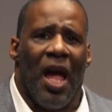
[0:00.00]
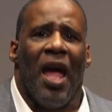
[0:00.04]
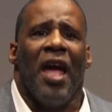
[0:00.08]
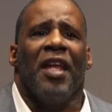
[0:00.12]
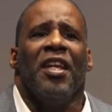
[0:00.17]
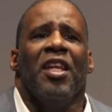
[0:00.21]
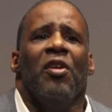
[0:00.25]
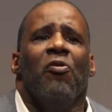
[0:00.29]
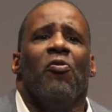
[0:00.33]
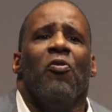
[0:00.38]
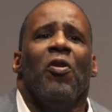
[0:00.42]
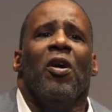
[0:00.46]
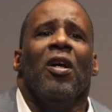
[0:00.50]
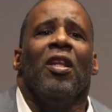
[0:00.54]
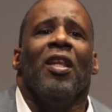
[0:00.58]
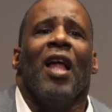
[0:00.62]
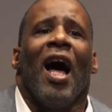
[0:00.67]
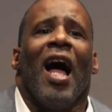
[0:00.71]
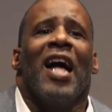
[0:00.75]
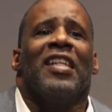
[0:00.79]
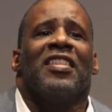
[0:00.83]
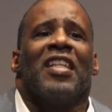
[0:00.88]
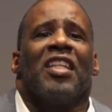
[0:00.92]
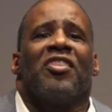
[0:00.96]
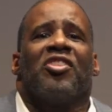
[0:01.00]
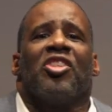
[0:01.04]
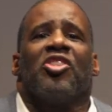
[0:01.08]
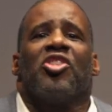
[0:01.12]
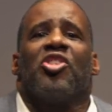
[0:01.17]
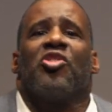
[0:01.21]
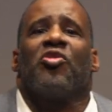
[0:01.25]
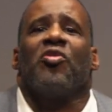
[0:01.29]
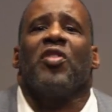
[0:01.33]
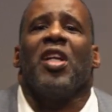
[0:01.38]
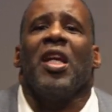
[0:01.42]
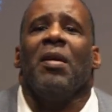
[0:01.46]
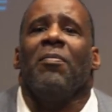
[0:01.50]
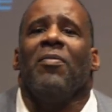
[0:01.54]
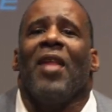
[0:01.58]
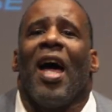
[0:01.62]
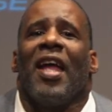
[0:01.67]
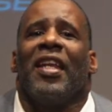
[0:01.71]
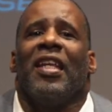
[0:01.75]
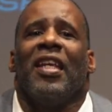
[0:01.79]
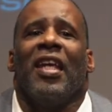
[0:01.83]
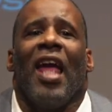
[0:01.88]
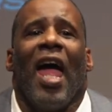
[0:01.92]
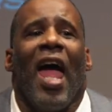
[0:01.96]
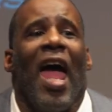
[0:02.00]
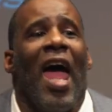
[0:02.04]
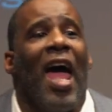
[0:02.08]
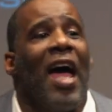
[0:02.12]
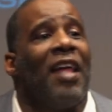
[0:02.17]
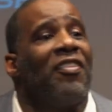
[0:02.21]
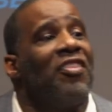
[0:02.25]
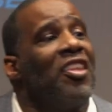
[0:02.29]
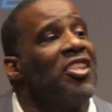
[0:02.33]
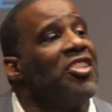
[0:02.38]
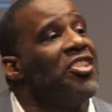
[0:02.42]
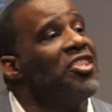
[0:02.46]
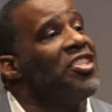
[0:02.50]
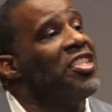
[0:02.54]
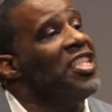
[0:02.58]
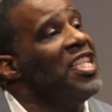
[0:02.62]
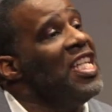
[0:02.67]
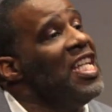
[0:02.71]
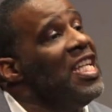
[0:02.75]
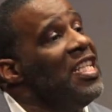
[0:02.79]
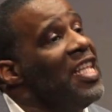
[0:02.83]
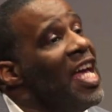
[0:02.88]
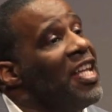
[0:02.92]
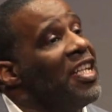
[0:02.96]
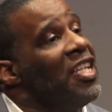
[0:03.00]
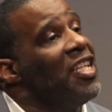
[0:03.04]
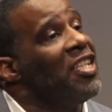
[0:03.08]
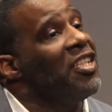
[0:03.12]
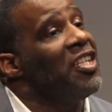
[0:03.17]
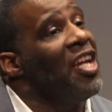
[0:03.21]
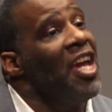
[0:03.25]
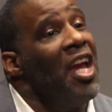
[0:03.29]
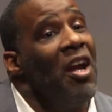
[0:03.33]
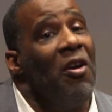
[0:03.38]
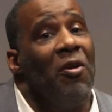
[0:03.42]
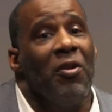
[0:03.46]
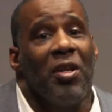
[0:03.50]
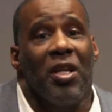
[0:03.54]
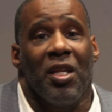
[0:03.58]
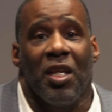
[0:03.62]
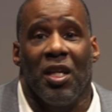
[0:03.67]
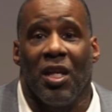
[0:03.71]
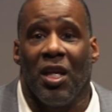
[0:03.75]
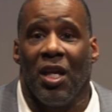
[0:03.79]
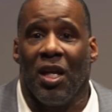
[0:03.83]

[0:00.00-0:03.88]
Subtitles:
And he realized that the dream that he had, the seed that he carried,